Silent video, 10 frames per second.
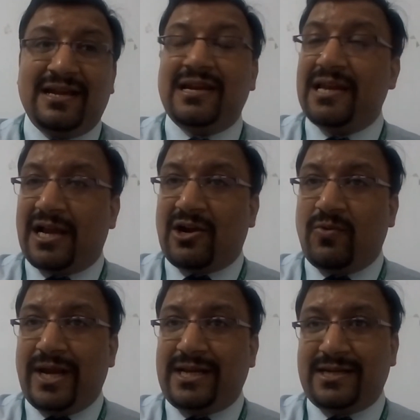
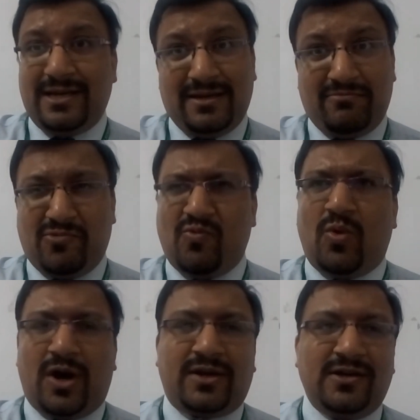liquid,
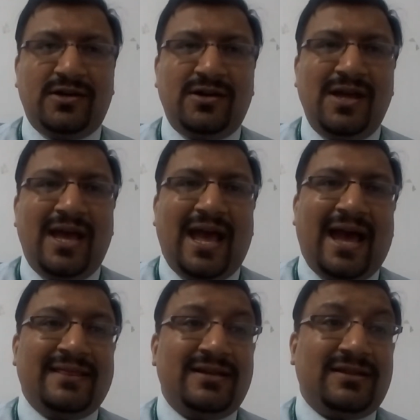water,
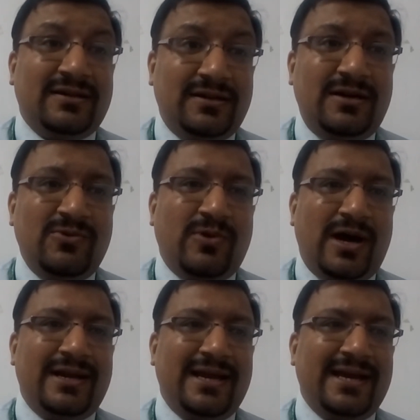and the third
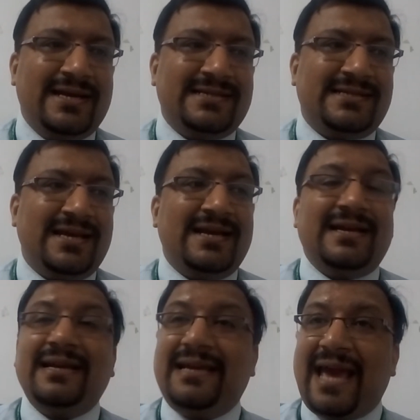one is
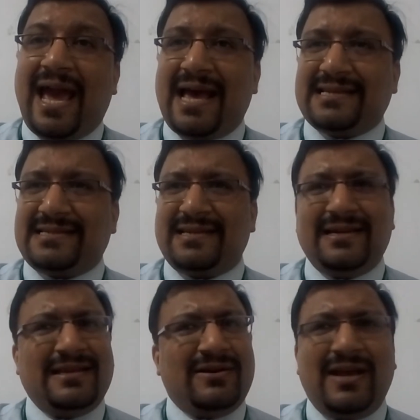gas,
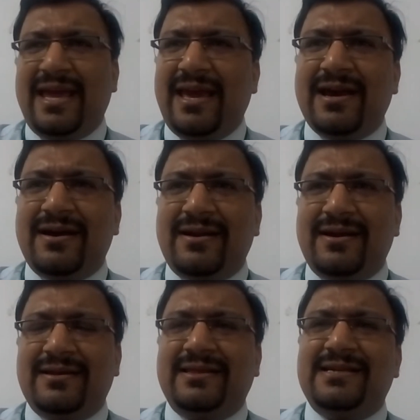air.
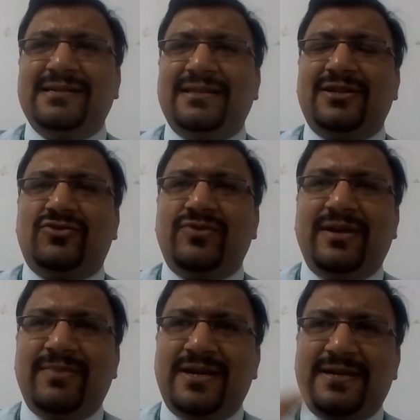These are the
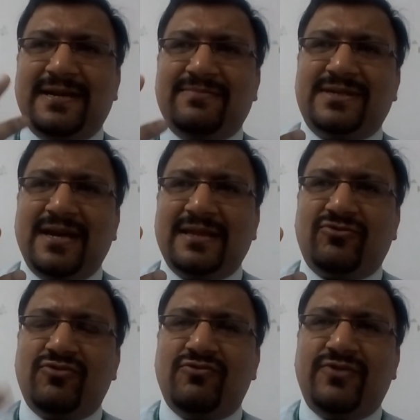three mediums
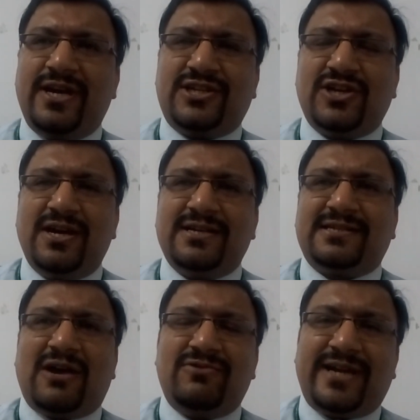through which
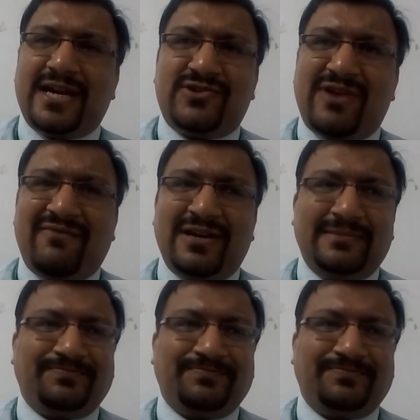sound can travel.